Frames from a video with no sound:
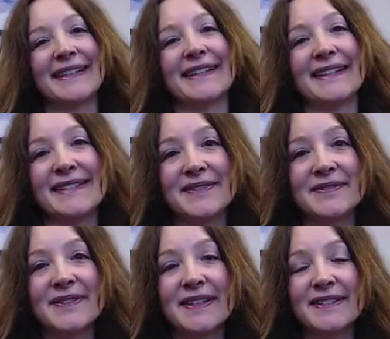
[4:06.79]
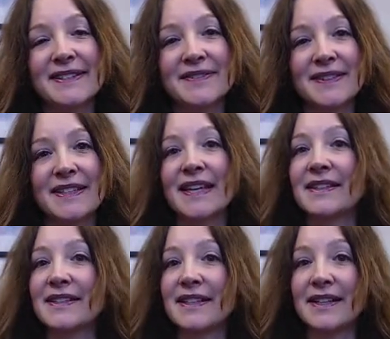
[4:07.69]
is it relatively,
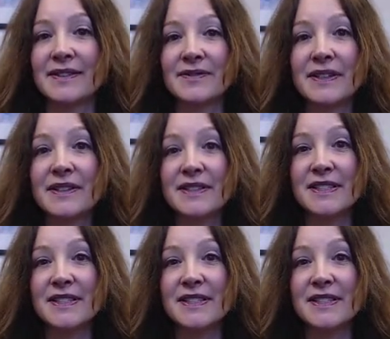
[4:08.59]
can readers,